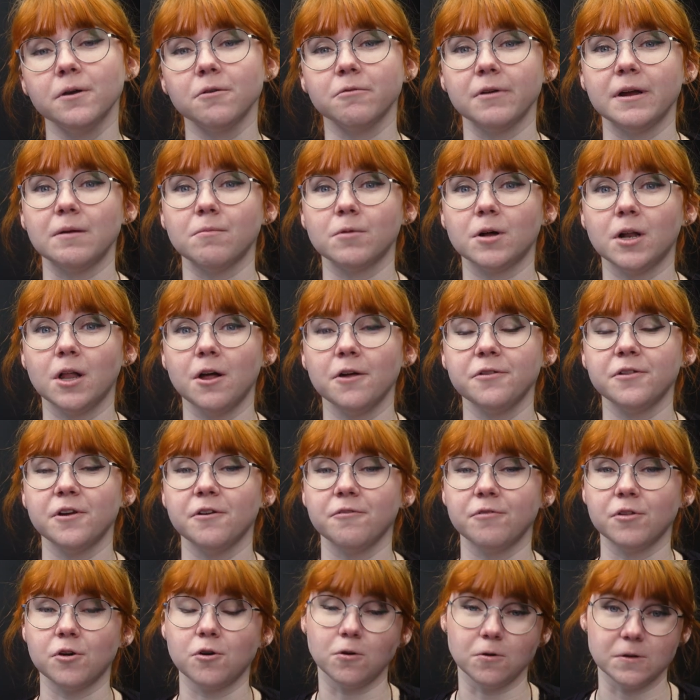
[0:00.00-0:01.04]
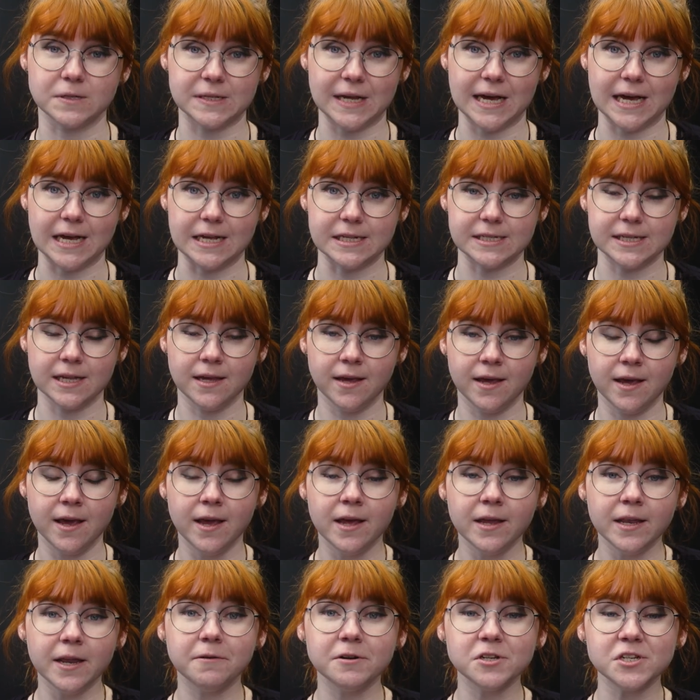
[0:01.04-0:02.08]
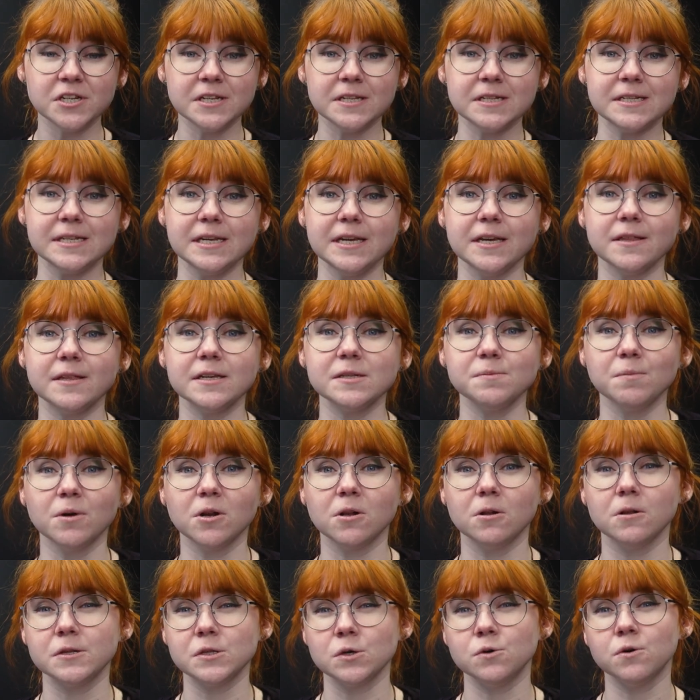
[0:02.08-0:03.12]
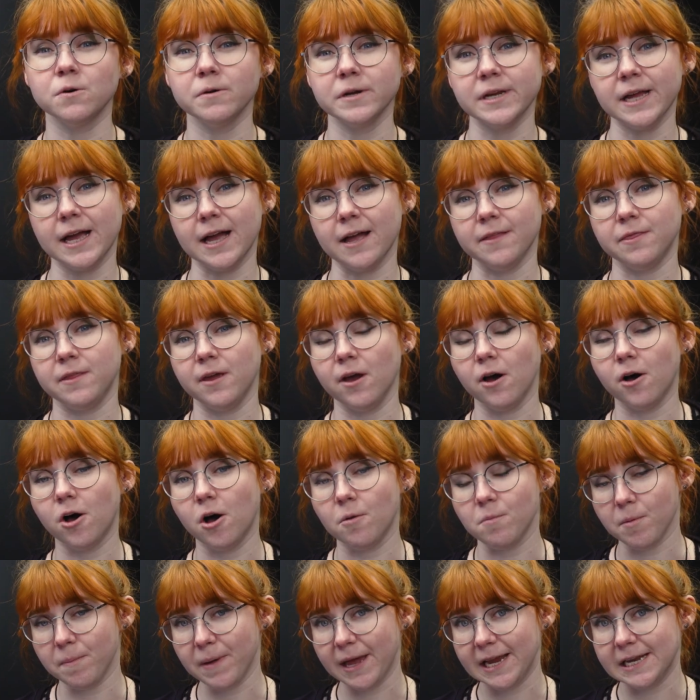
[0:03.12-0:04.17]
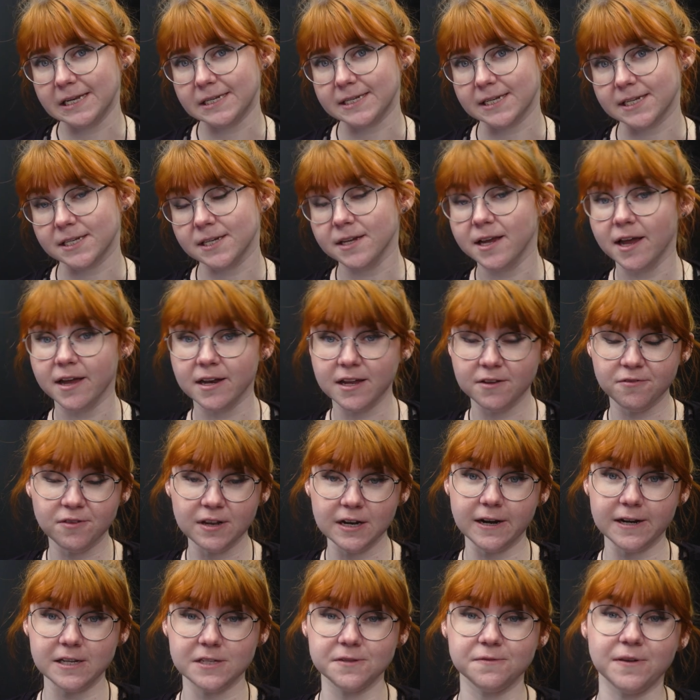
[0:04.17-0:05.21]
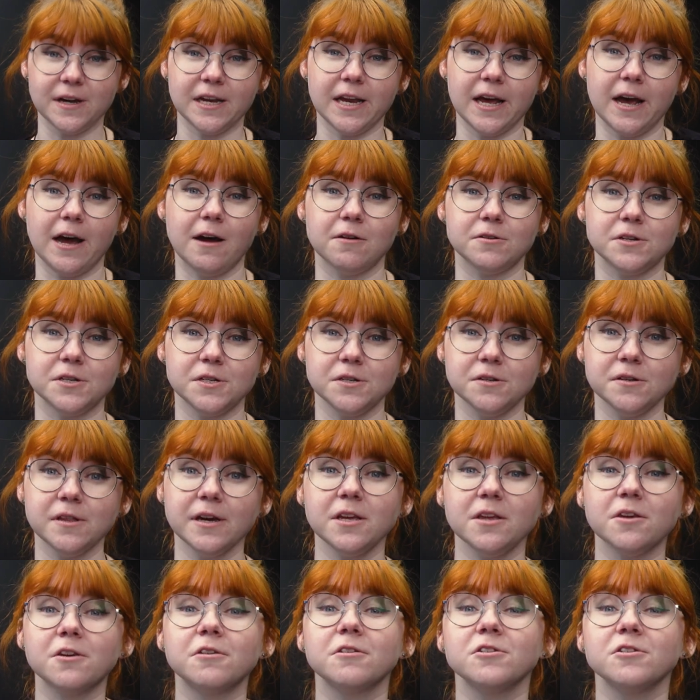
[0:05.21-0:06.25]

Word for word: and cream cloth of the Corsairs. Now, as you can see, this model has already had the armour painted, and if you'd like to find out how to do that, you